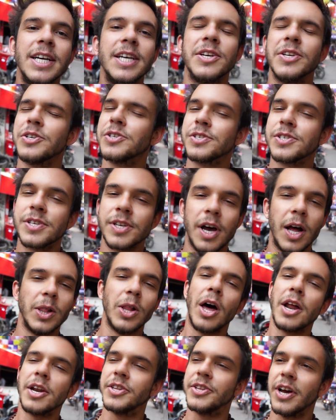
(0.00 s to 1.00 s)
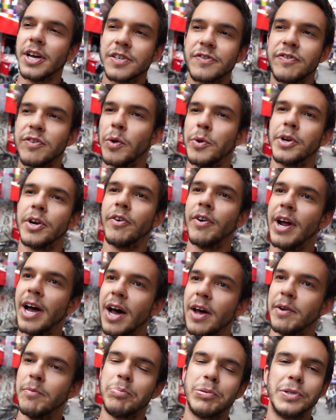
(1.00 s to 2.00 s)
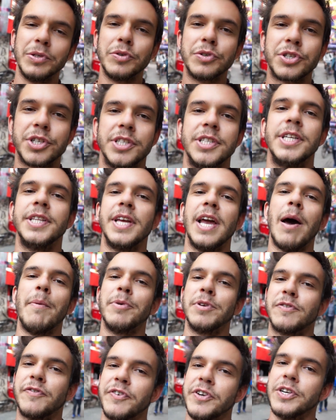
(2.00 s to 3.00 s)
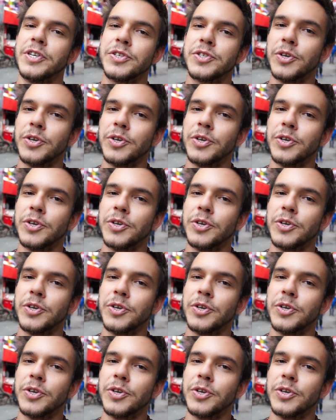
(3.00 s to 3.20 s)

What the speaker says: There's a lot of dust floating around and pollution in the atmosphere,